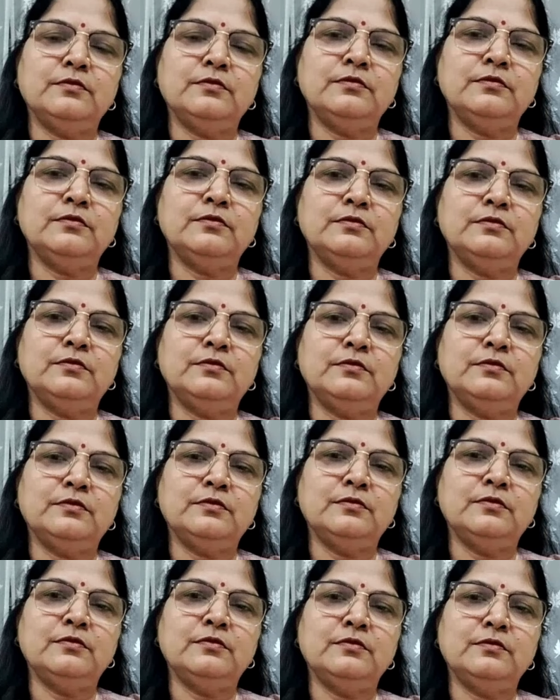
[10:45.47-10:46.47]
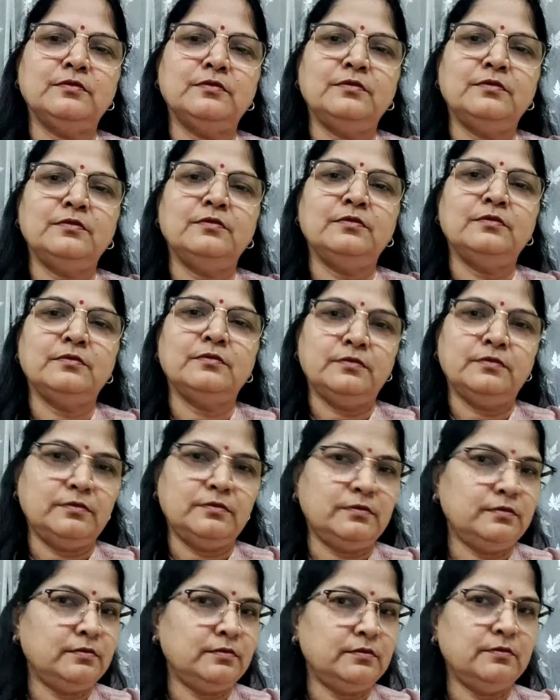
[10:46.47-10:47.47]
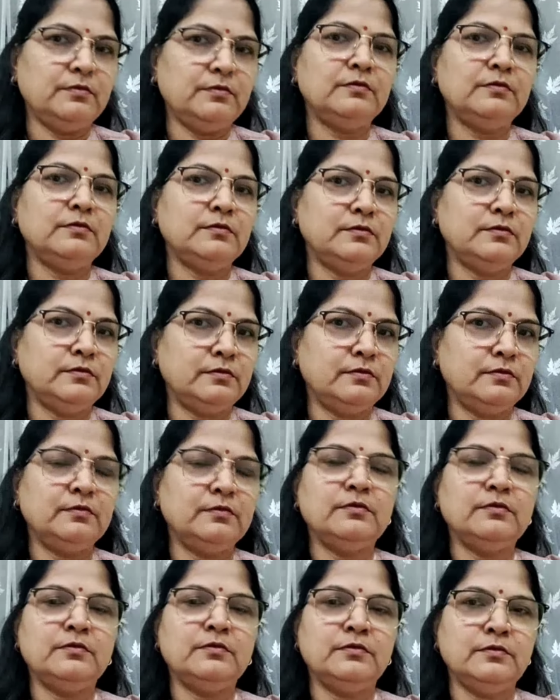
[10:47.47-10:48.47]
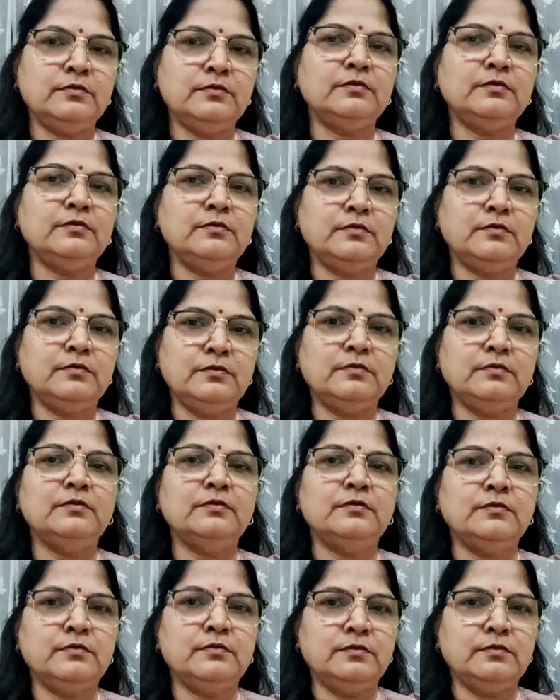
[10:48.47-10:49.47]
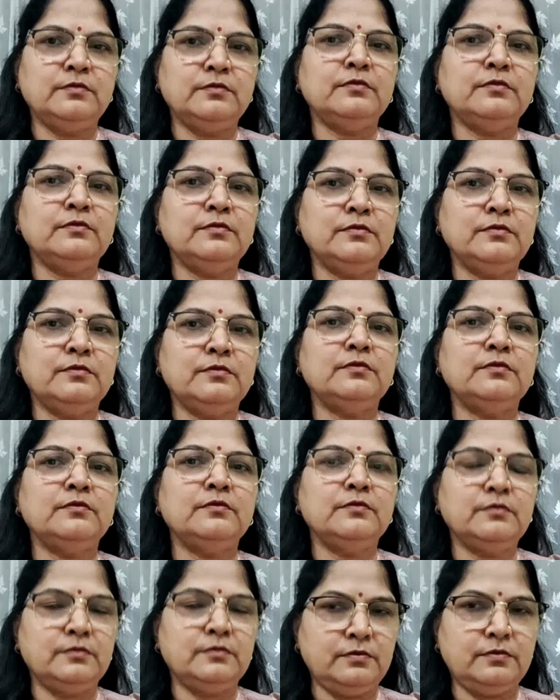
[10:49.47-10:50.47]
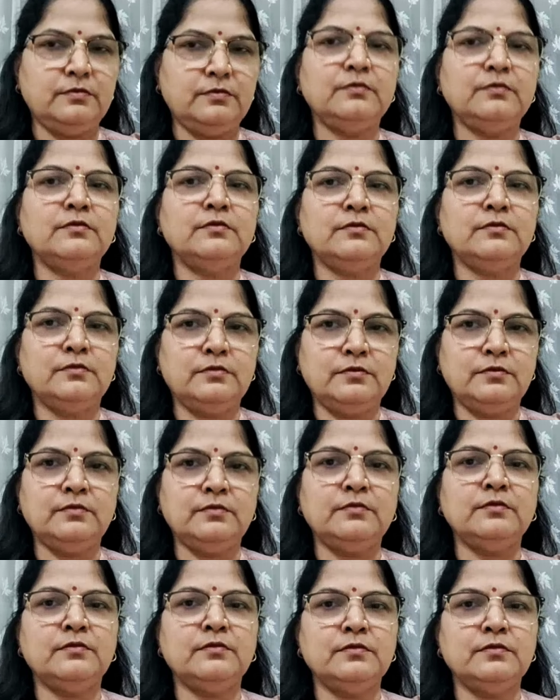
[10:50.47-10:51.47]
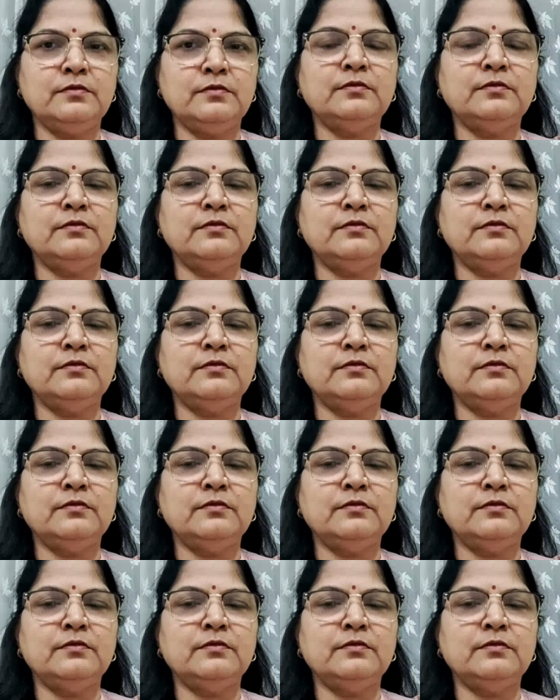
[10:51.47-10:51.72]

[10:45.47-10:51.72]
(not speaking)